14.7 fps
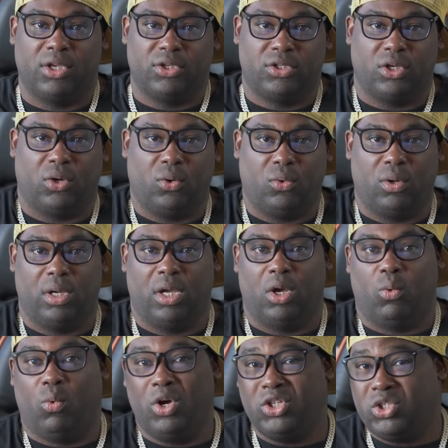So
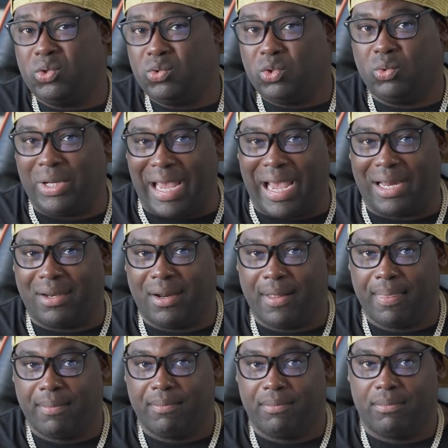once you do
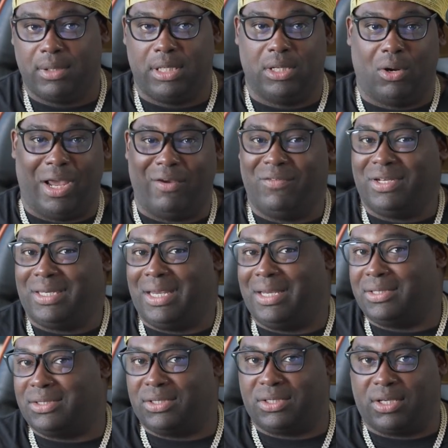that, everything
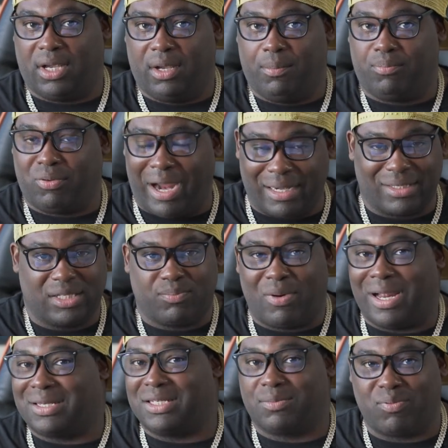is just practice,
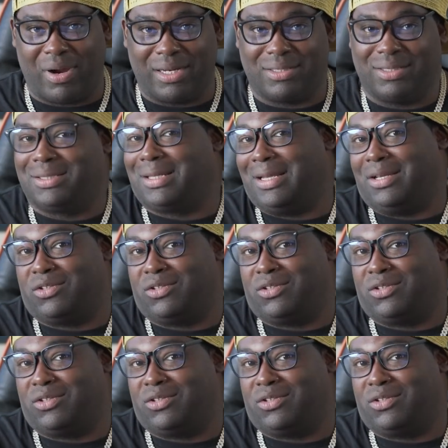practice, practice.